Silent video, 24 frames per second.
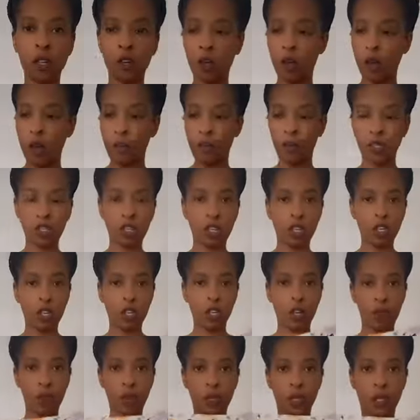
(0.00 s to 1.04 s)
I'm just gonna go
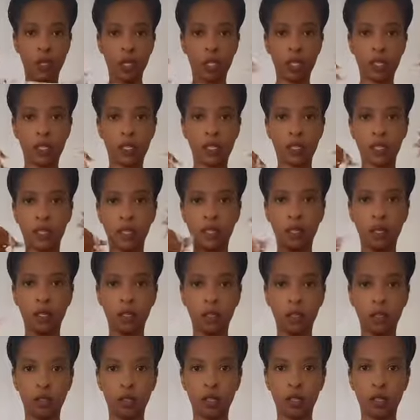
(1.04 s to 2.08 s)
with this little
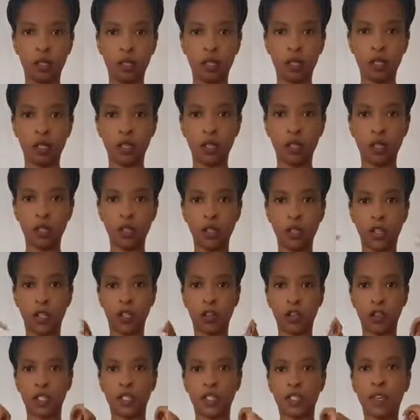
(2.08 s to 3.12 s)
this little cute
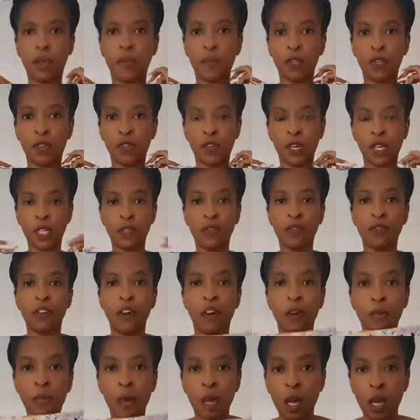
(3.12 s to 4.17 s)
summer dress from
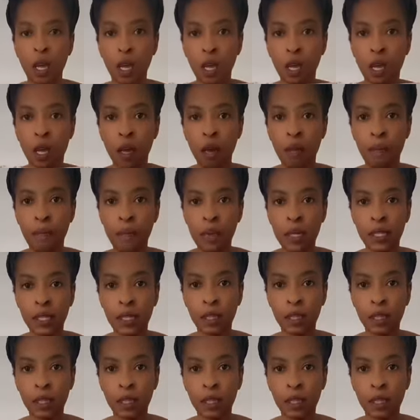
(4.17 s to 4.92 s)
Mr.